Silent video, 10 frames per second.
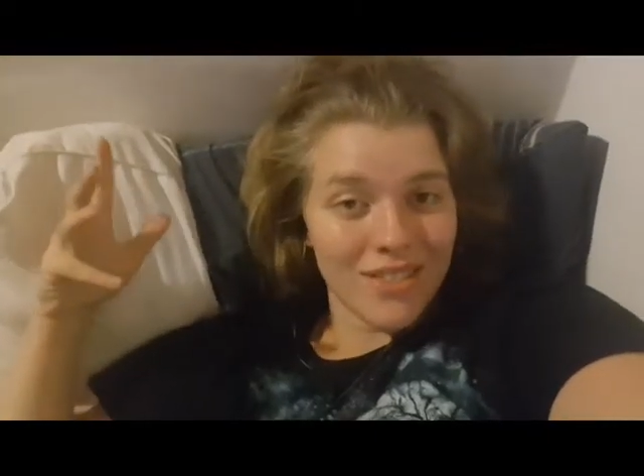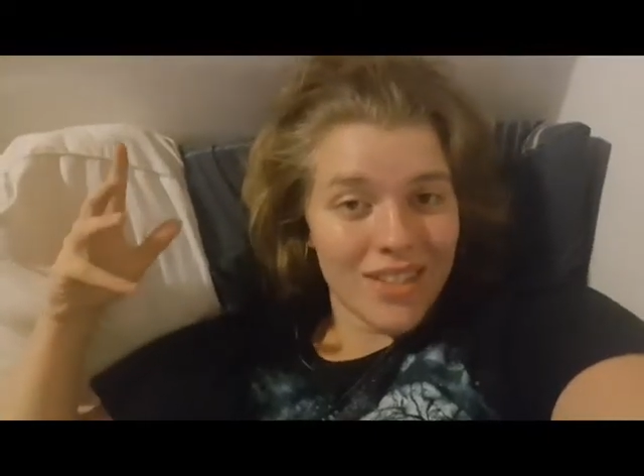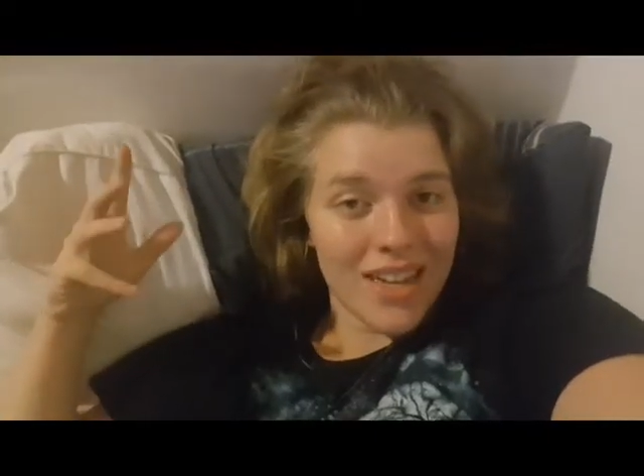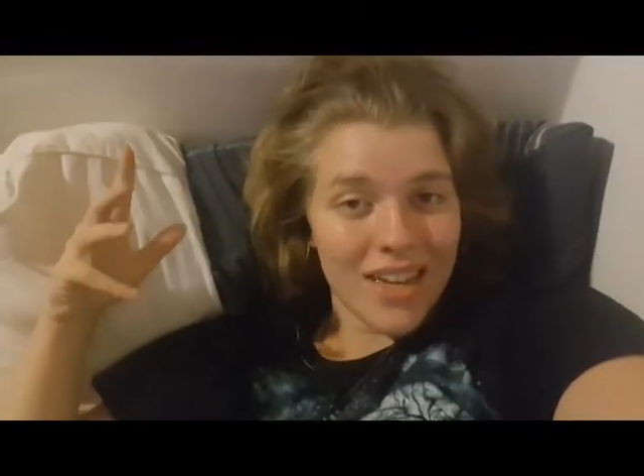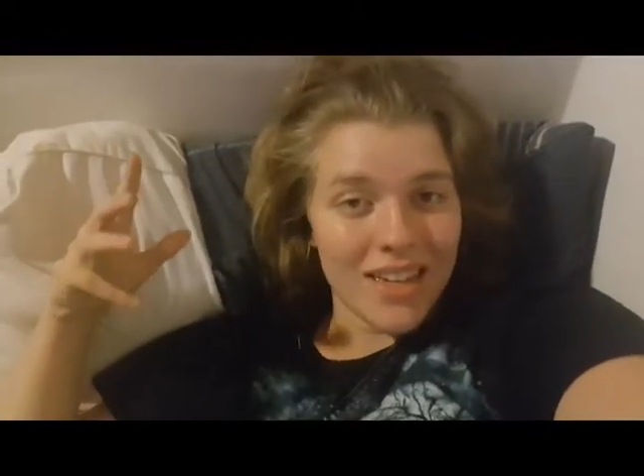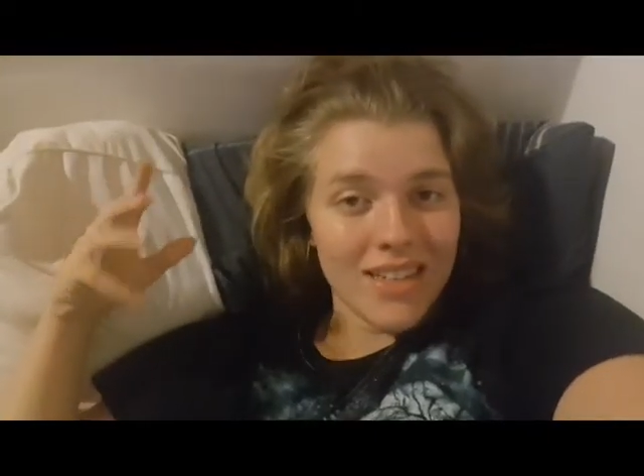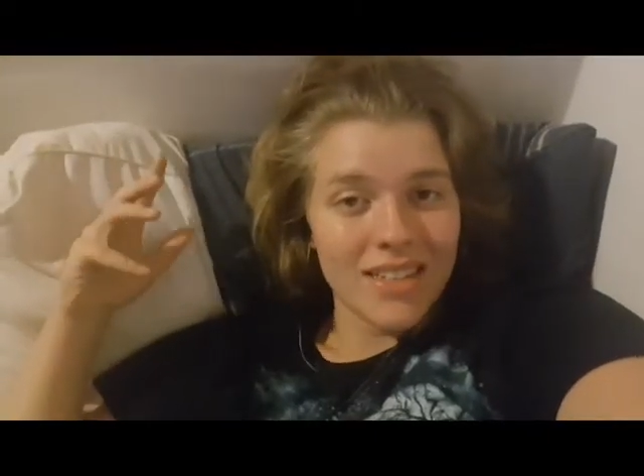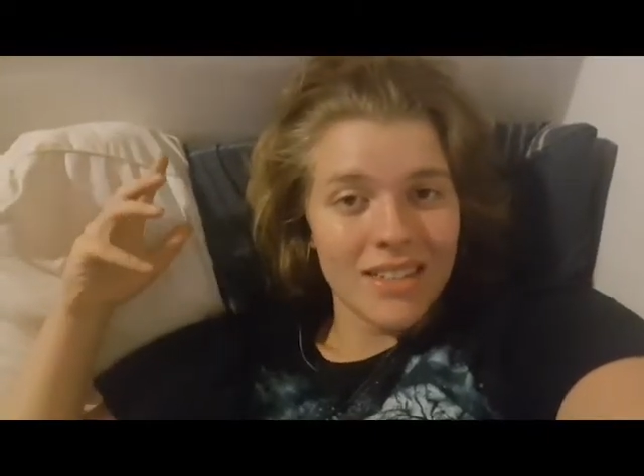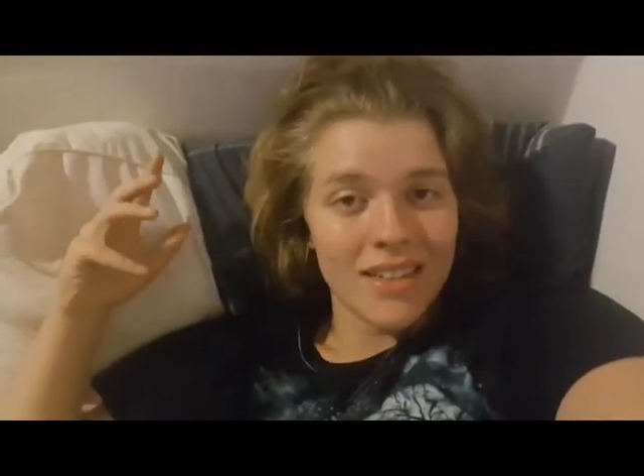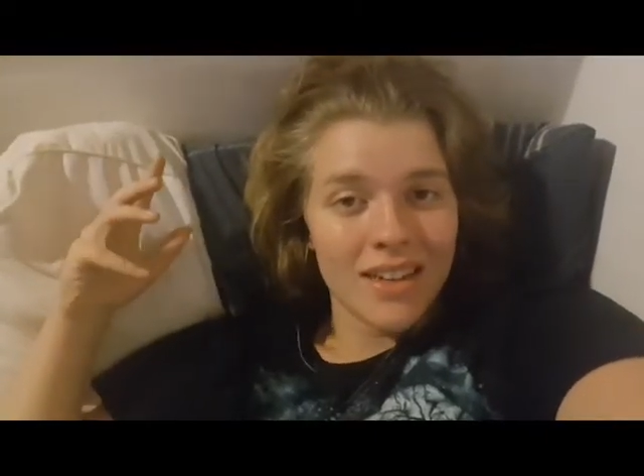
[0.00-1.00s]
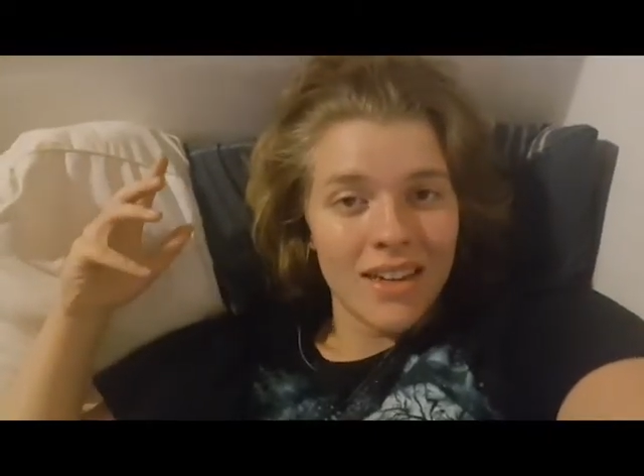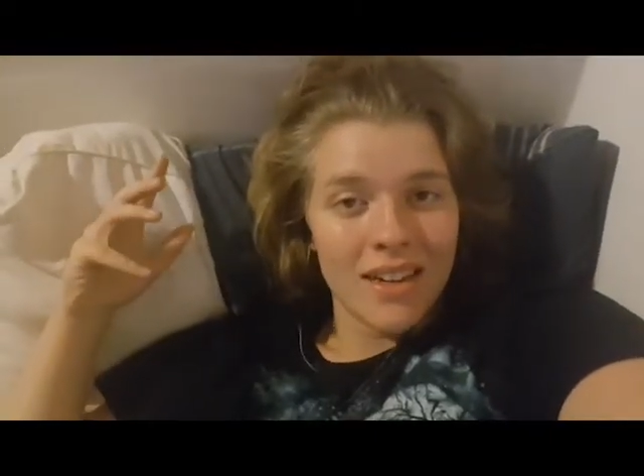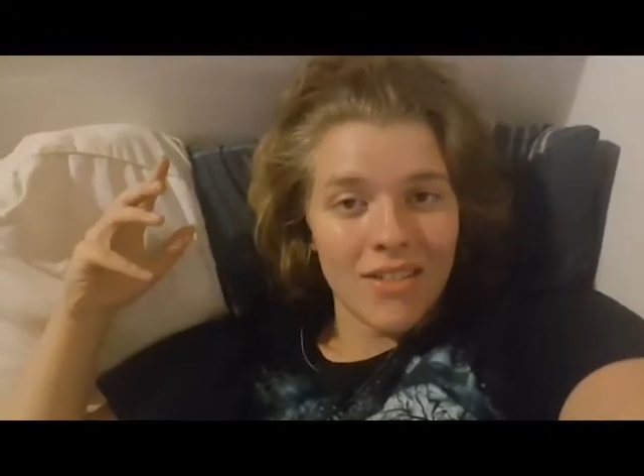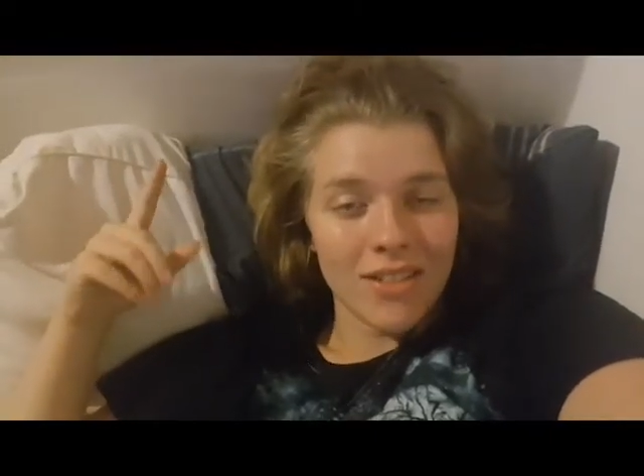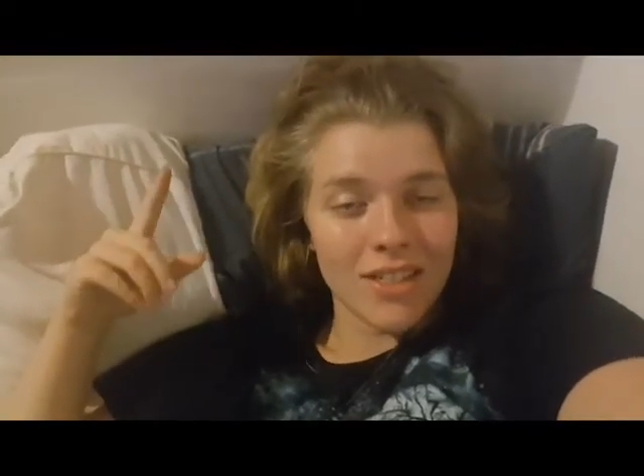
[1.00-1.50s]
of the day is,
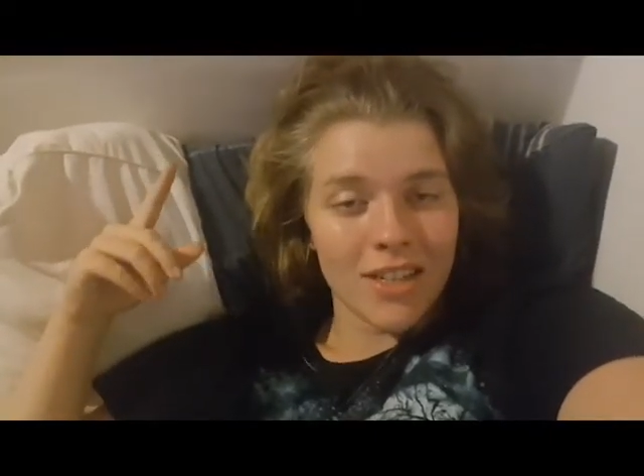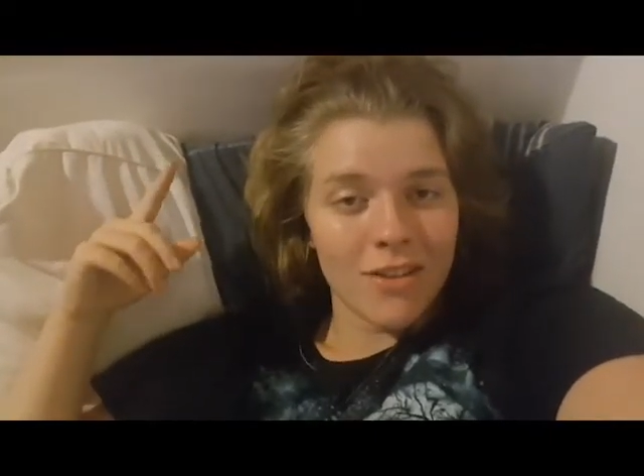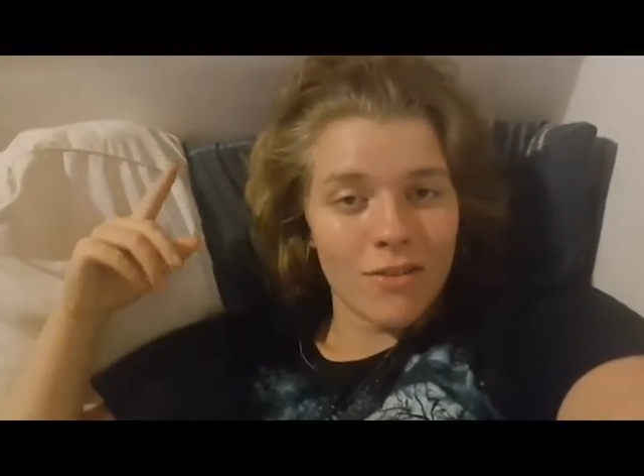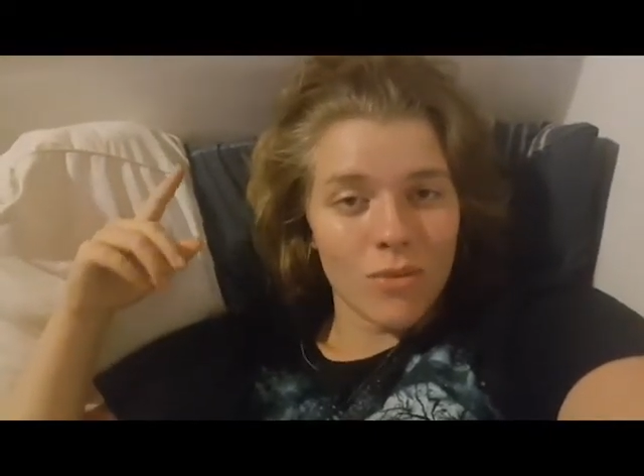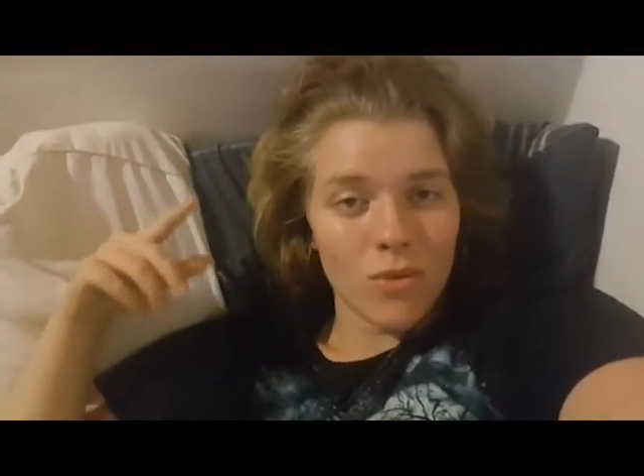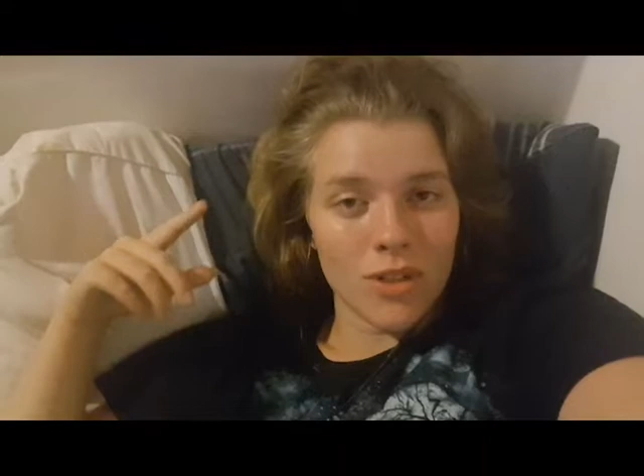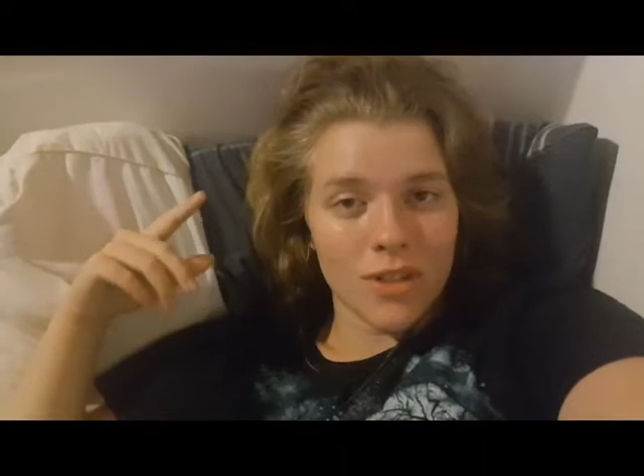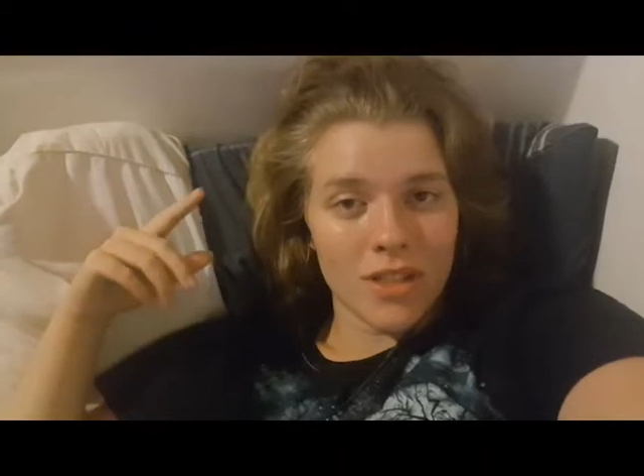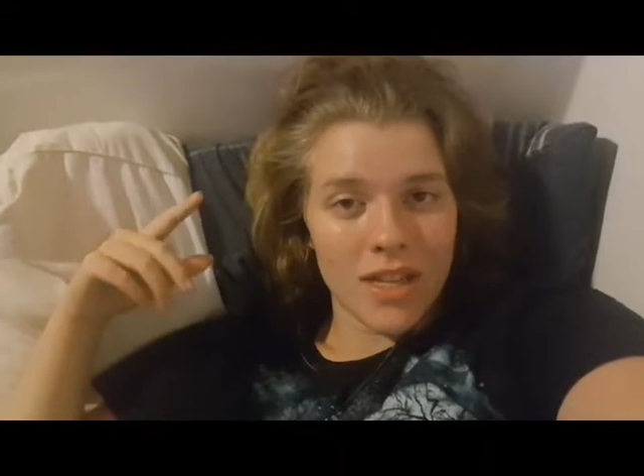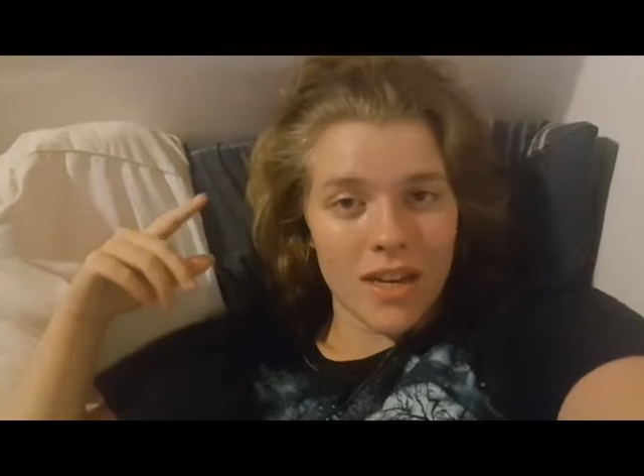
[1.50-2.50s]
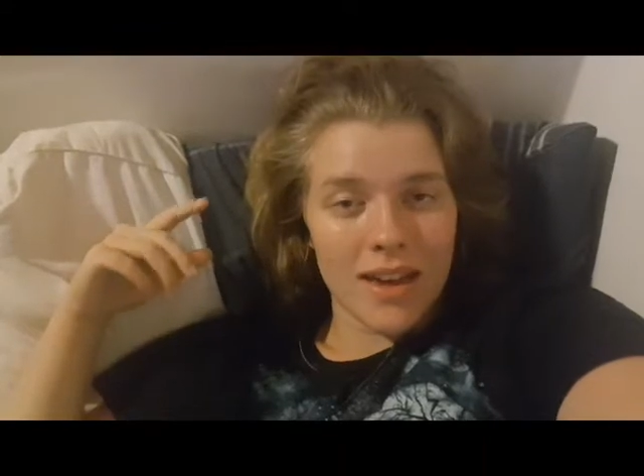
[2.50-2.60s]
on a scale from 1 to 10,